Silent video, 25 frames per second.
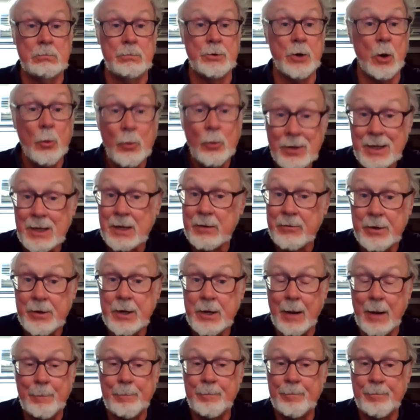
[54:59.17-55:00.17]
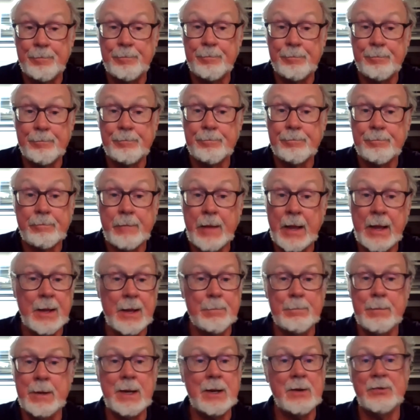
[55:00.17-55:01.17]
Don't give it up.
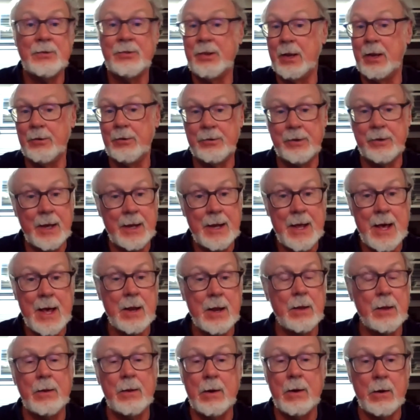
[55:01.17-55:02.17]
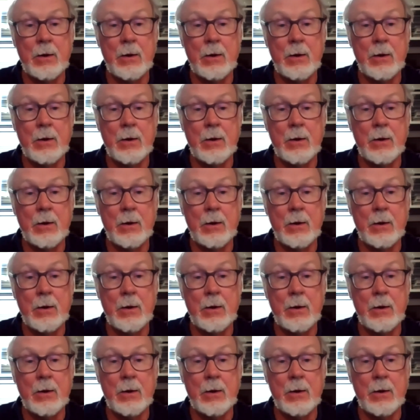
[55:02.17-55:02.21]
And Meade says, get out of